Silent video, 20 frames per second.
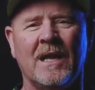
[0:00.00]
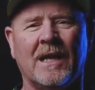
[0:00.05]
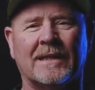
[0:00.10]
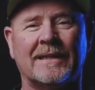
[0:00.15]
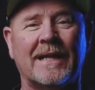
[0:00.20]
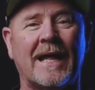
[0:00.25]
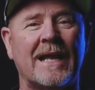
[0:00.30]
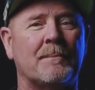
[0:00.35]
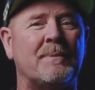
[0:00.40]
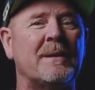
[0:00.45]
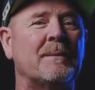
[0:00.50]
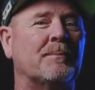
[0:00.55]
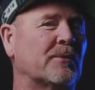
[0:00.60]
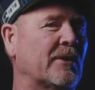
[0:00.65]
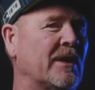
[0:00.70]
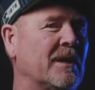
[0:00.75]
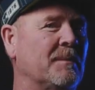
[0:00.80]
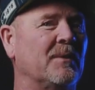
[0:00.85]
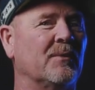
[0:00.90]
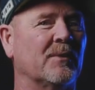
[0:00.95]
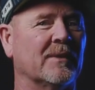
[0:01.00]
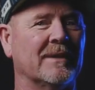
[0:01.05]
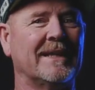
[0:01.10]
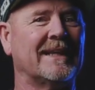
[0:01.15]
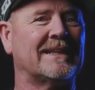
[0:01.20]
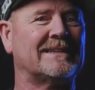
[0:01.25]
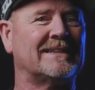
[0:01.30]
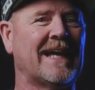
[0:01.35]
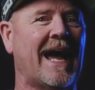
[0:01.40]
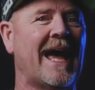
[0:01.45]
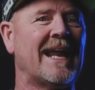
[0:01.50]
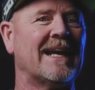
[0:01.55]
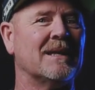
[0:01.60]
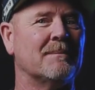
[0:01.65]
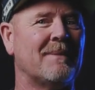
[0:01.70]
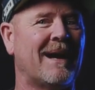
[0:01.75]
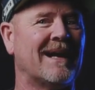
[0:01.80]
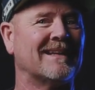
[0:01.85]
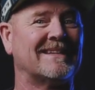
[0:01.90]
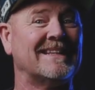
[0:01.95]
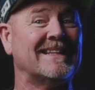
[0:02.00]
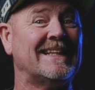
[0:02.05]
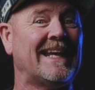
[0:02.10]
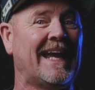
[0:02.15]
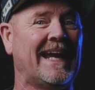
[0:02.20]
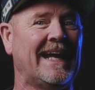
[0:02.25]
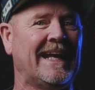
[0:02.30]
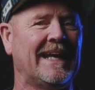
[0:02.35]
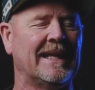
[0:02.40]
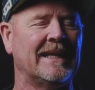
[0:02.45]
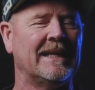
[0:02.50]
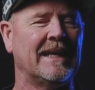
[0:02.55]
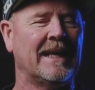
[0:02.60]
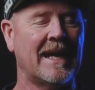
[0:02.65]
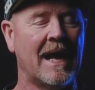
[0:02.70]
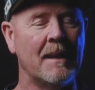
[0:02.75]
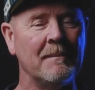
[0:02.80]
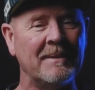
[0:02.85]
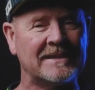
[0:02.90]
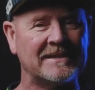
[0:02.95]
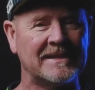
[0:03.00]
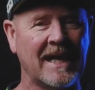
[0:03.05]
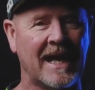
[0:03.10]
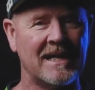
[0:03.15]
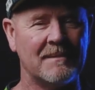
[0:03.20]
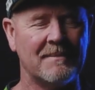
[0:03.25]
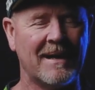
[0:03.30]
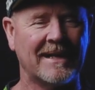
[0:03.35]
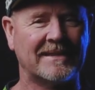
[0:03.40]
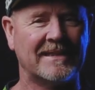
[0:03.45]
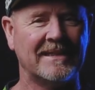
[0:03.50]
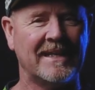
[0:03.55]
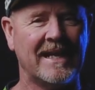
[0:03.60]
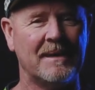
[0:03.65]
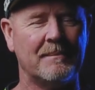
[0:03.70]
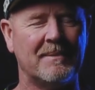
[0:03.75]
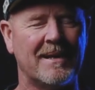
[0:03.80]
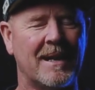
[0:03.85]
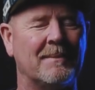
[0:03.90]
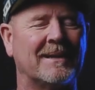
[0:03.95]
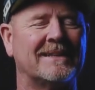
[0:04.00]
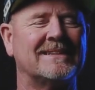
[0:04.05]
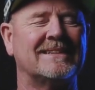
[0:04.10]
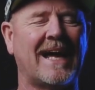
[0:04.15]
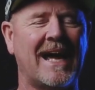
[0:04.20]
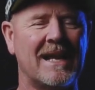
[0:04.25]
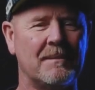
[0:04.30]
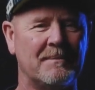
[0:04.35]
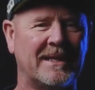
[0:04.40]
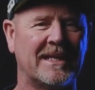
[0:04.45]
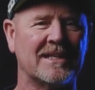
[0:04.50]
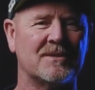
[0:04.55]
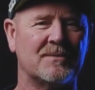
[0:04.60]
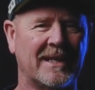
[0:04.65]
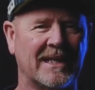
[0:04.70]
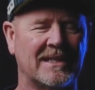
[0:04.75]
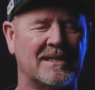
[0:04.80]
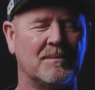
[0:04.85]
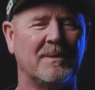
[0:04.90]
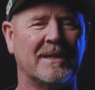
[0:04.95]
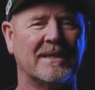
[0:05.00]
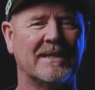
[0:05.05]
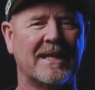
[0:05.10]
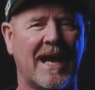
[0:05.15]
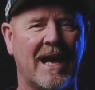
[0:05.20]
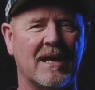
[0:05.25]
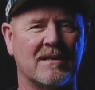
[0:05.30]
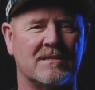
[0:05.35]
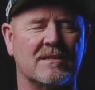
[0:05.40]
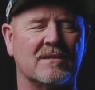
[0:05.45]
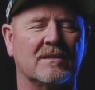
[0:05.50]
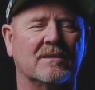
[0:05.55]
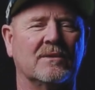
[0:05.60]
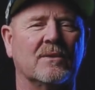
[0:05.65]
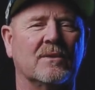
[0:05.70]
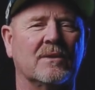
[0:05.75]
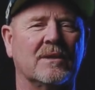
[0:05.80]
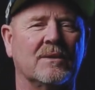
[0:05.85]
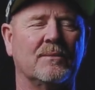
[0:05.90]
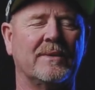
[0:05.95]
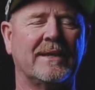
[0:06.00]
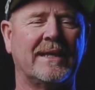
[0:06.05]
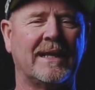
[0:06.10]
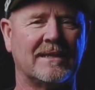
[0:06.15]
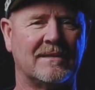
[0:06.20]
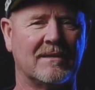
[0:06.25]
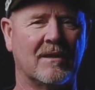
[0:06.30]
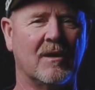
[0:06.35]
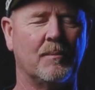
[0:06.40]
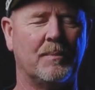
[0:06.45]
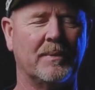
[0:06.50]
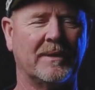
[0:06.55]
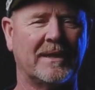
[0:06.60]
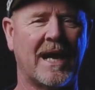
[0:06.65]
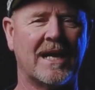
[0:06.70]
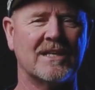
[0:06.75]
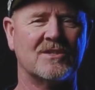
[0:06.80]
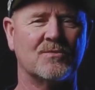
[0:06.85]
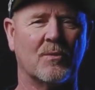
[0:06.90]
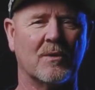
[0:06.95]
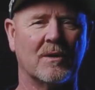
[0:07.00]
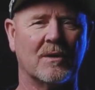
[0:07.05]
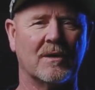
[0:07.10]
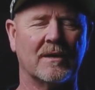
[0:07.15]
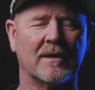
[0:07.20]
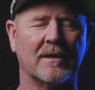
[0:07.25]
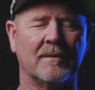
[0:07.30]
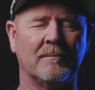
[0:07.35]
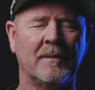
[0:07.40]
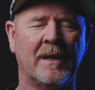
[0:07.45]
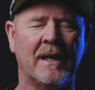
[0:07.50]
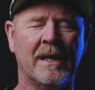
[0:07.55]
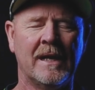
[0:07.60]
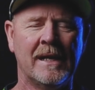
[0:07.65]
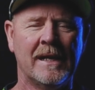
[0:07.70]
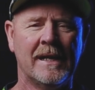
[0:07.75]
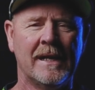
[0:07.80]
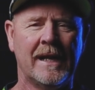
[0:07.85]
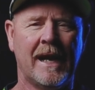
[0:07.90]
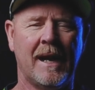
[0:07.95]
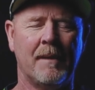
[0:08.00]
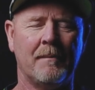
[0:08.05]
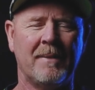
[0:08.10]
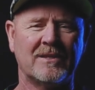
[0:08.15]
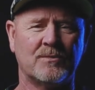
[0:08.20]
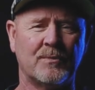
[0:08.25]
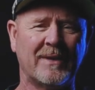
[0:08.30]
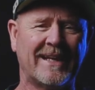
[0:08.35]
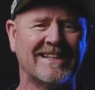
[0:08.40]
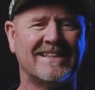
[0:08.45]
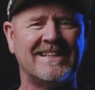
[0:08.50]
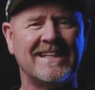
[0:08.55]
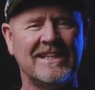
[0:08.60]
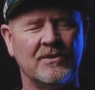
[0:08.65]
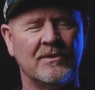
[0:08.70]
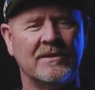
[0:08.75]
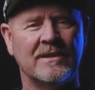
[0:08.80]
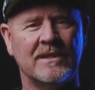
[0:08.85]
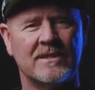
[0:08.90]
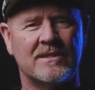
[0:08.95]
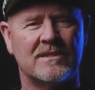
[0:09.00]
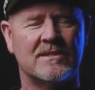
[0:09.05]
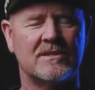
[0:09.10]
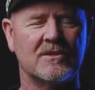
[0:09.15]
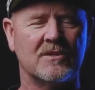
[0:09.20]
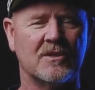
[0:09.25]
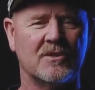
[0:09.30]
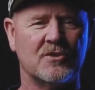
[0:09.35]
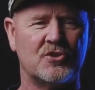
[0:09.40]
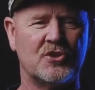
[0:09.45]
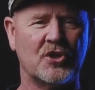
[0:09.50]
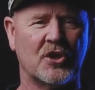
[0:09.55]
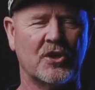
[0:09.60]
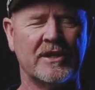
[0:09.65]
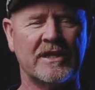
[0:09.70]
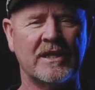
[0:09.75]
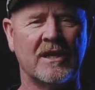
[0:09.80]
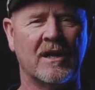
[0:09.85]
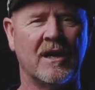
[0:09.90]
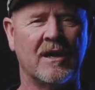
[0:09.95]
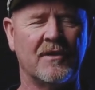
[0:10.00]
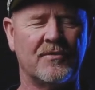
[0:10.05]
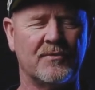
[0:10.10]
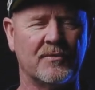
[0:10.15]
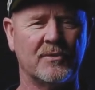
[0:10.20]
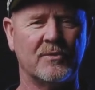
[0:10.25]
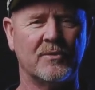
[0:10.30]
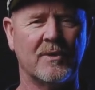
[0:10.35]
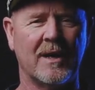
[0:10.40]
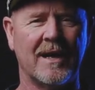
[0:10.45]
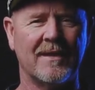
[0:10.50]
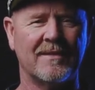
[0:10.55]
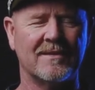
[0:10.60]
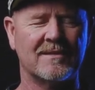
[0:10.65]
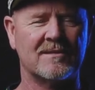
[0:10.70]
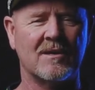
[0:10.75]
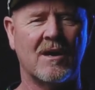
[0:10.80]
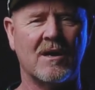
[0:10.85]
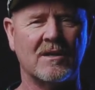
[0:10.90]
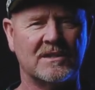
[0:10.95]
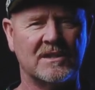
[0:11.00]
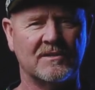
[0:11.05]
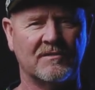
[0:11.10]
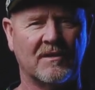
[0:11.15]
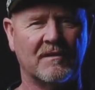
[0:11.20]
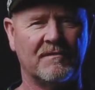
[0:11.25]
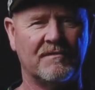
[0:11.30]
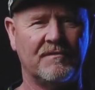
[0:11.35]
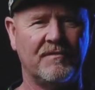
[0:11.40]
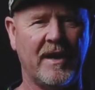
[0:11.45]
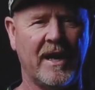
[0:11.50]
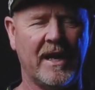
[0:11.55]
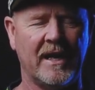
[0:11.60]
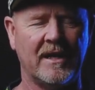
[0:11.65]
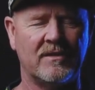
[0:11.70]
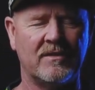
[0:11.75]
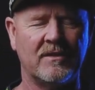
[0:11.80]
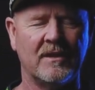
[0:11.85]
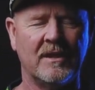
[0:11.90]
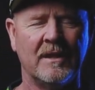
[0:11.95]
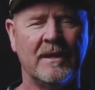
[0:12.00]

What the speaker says: a lot of people are going to be really excited about the day. And I'm excited about the day, but I'm excited because we get to be in the house of the Lord and we get to open God's Word. And as we continue in this journey through the songs of our faith,